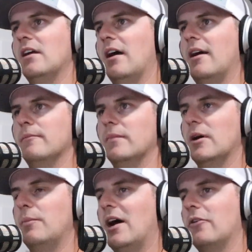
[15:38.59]
I'm
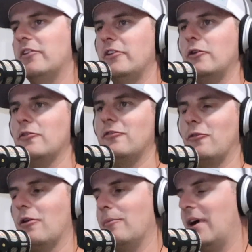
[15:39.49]
about due
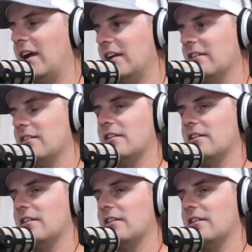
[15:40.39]
for my